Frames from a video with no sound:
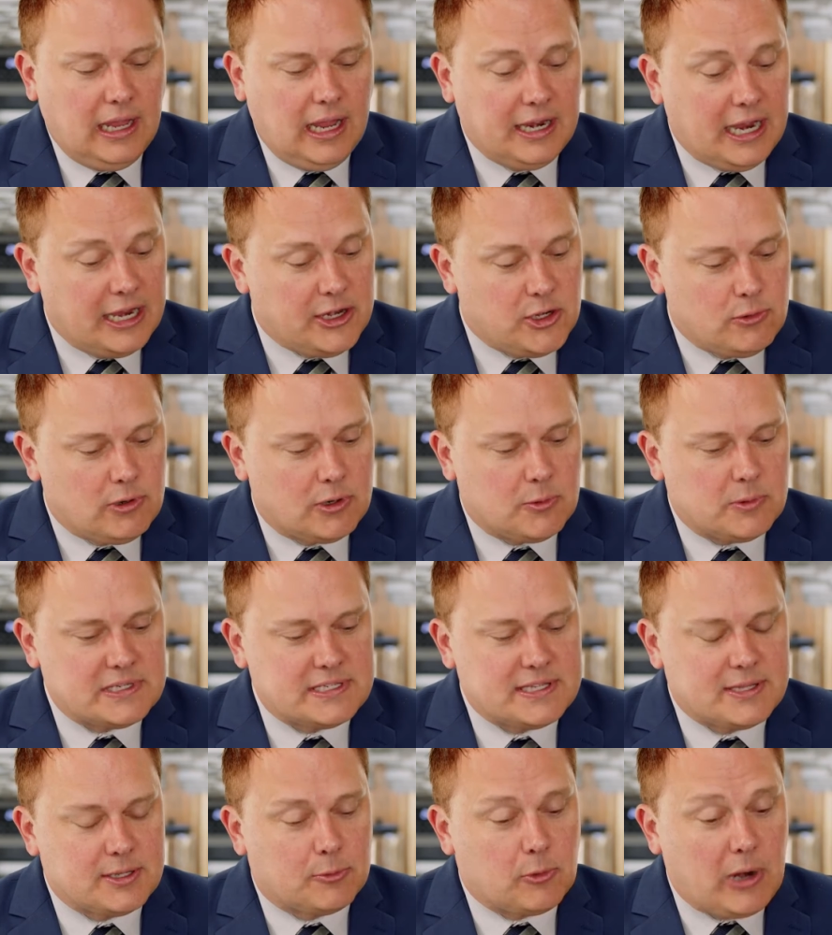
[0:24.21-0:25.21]
And I knew it
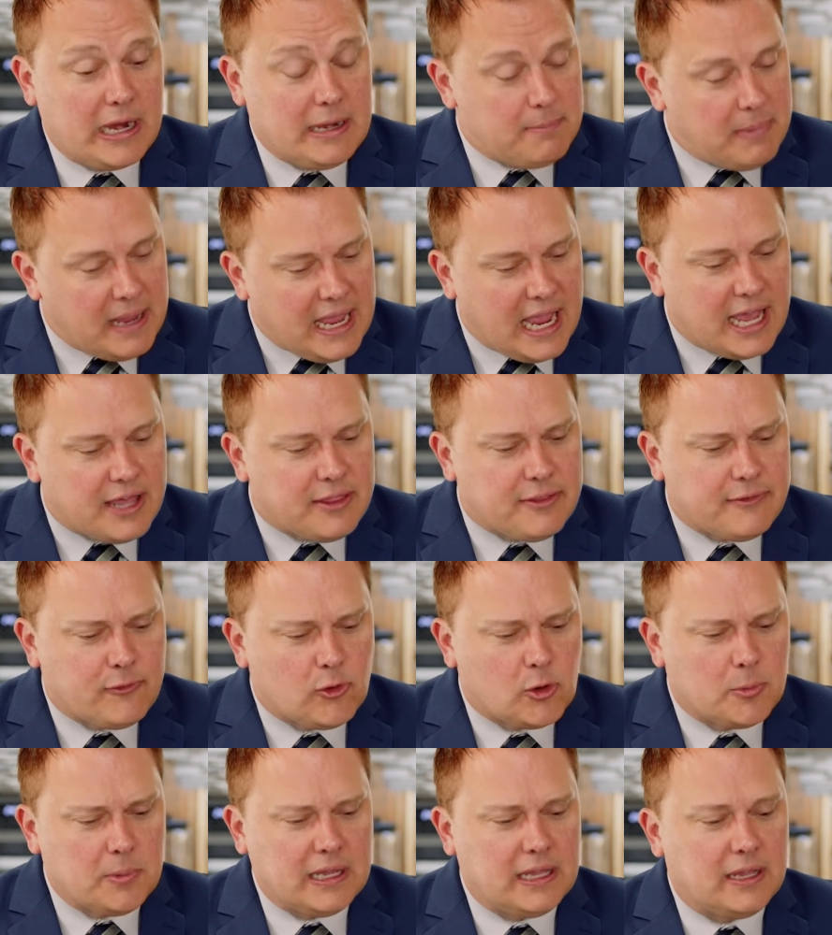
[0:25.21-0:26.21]
was the right path
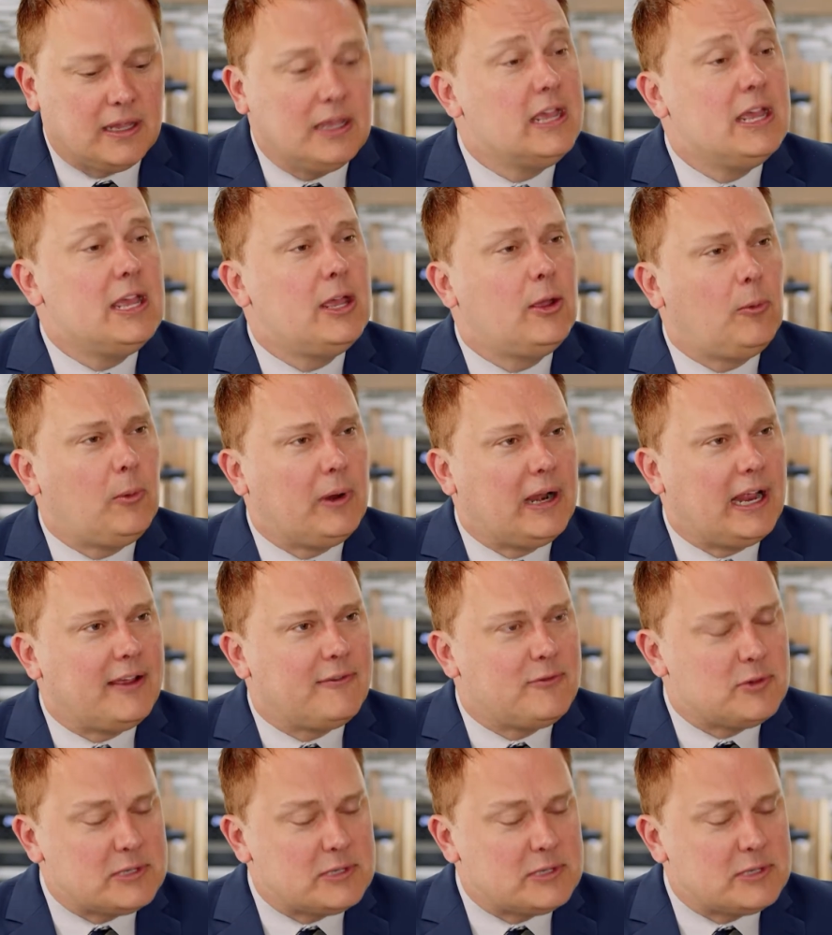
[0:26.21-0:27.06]
for me when I